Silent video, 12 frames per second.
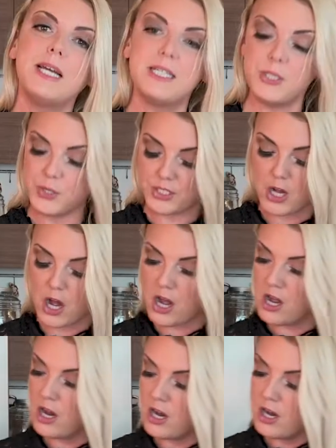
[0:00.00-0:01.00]
as you
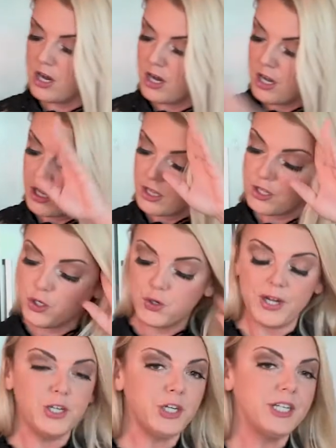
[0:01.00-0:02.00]
saw. The
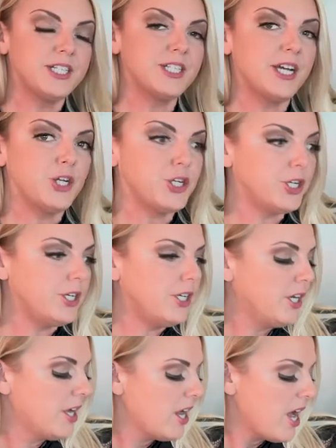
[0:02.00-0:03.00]
dredging station
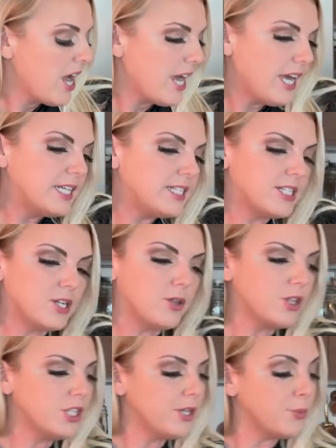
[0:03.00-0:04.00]

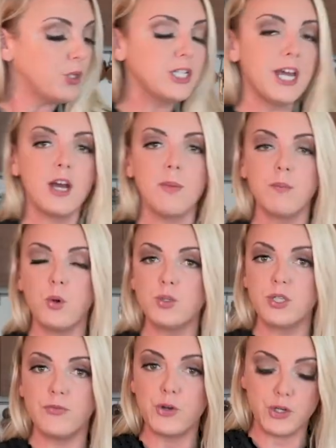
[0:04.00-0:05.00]
will take up
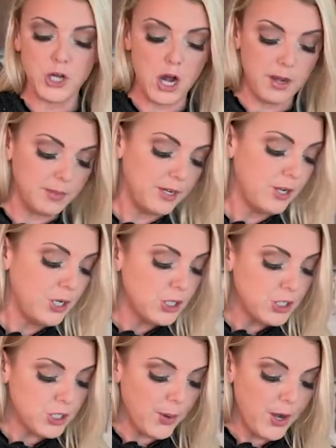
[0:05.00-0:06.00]
most of your time.
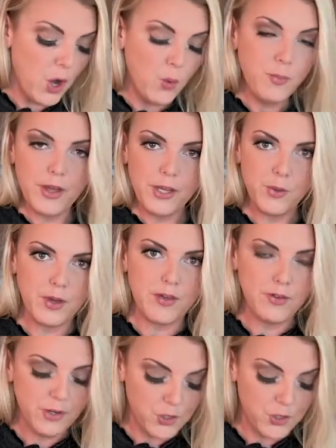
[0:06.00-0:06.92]
So I hope that you give it a